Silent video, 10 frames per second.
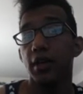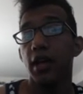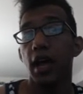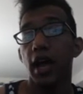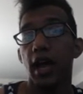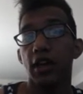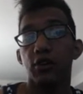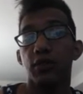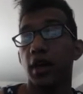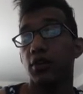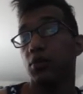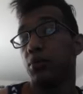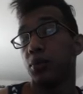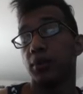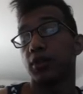and you've got 2
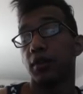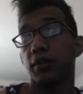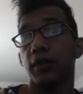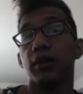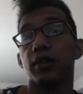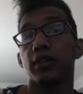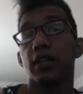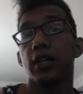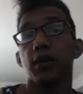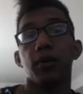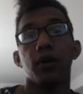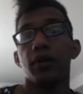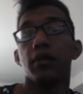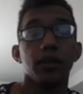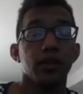dorks on the field,
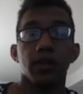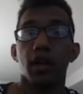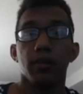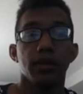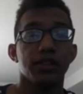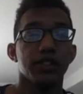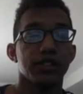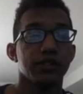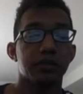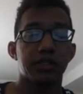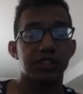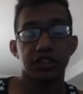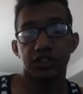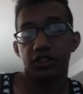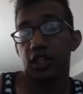well, I mean, it's
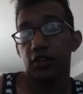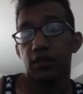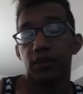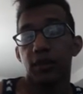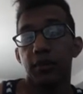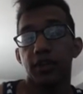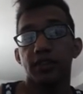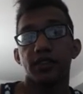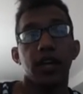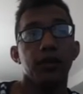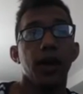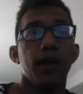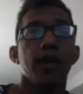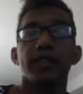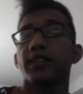just not good for them, because now you have
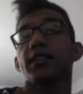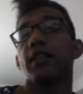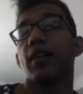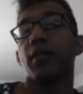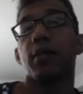access to that ramp, you